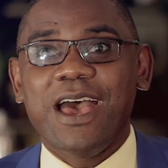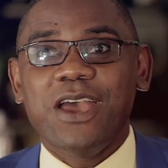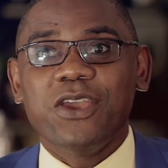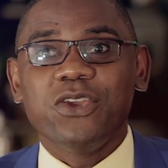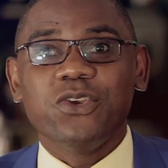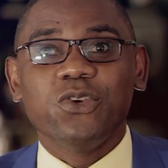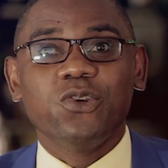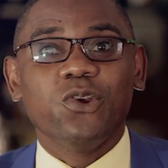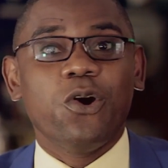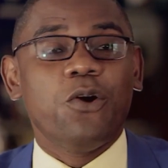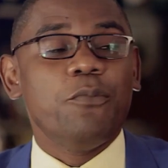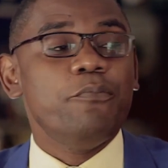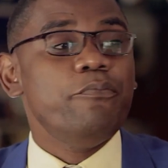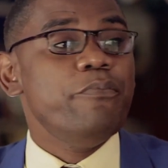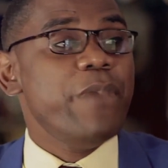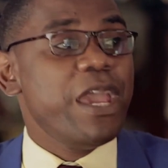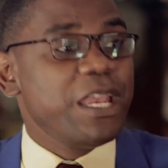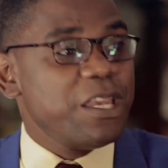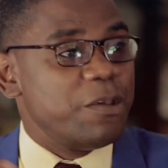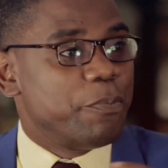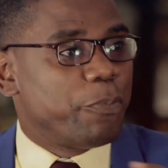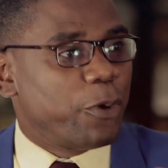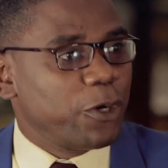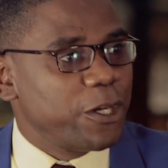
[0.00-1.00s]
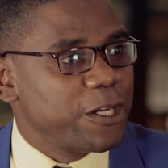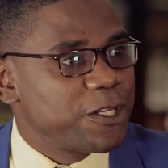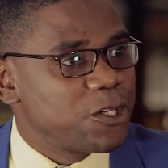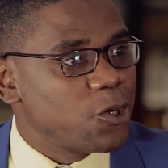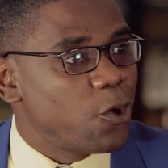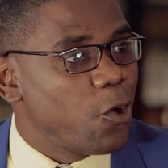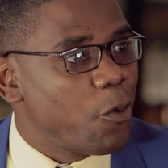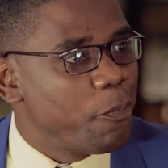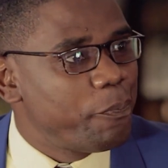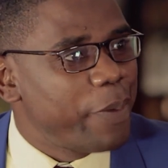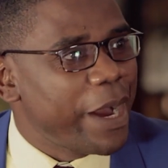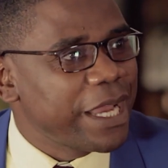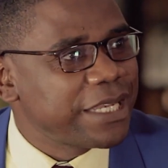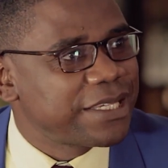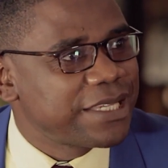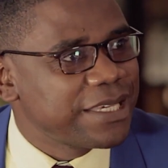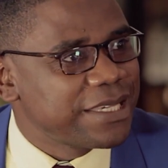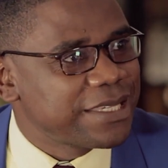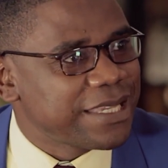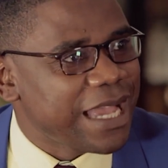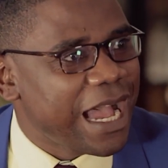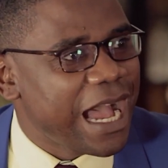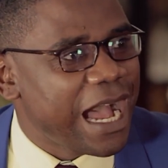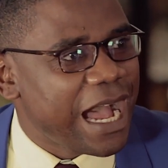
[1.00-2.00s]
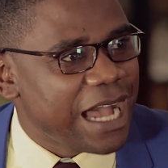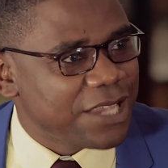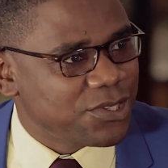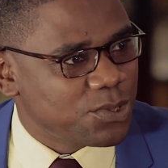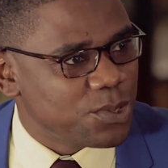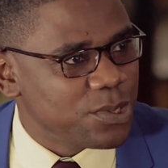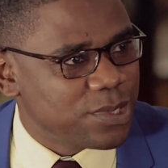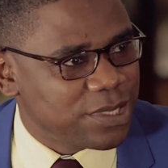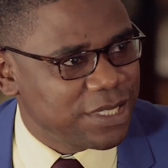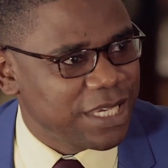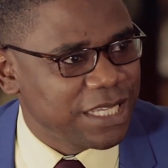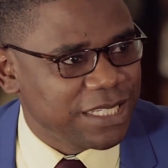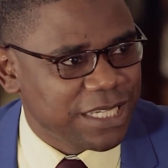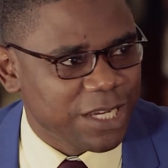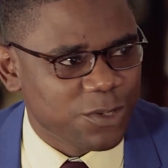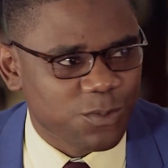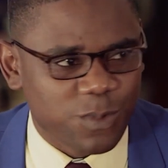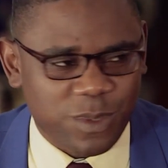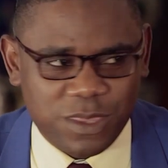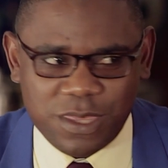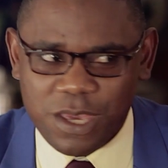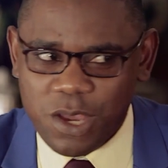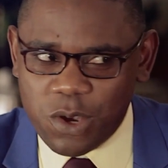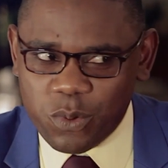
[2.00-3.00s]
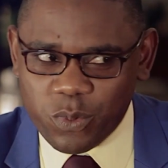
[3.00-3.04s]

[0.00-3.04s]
you know, many political parties are associated with.